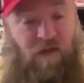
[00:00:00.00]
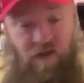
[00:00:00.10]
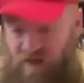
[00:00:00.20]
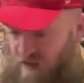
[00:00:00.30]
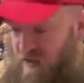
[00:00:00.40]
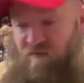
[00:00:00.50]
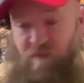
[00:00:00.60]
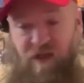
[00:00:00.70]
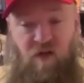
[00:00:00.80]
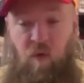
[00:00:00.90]
You give
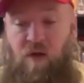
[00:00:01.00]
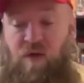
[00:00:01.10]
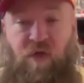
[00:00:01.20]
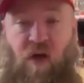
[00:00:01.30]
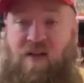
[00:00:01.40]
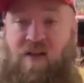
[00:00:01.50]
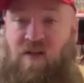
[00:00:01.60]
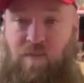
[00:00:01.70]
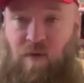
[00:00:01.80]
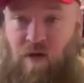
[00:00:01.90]
me quick thoughts
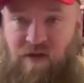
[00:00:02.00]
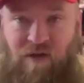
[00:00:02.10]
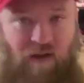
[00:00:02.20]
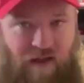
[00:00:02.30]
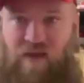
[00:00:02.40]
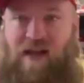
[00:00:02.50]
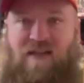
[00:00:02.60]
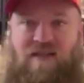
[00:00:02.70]
on the person like last